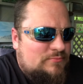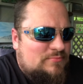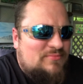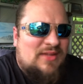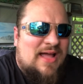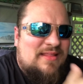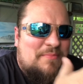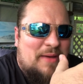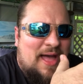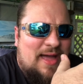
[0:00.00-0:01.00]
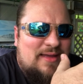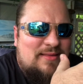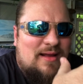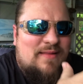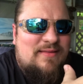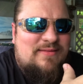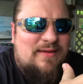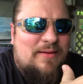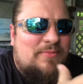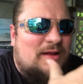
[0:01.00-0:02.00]
Not in the back, not on the
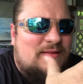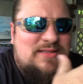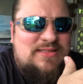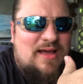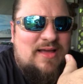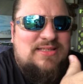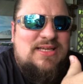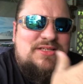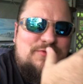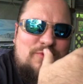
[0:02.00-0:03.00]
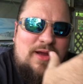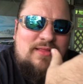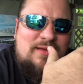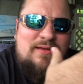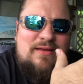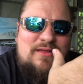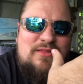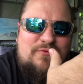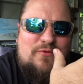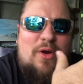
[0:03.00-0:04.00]
tip, not on the sides. It hits you right in the
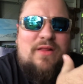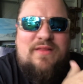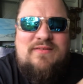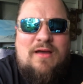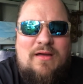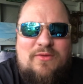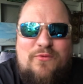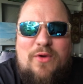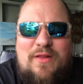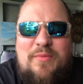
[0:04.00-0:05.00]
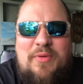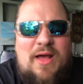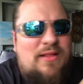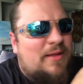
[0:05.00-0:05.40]
front of the tongue, the front of the palate.